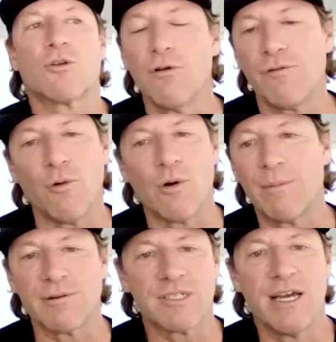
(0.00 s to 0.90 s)
grew
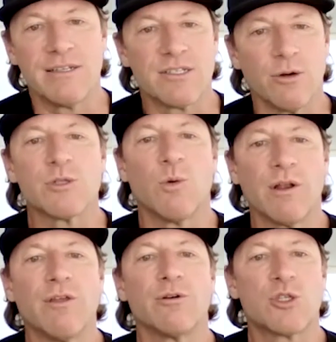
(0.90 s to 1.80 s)
40%. So it's one
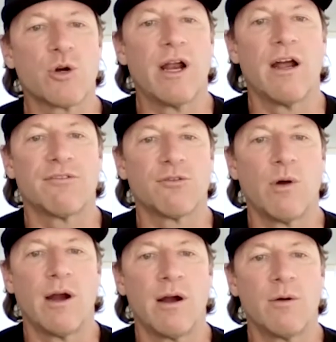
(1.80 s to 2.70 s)
of those trade offs
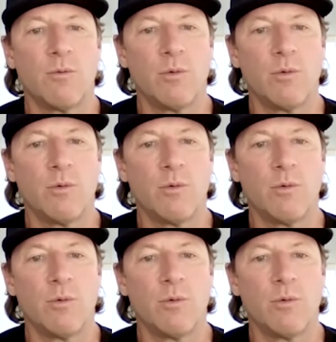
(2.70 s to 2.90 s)
where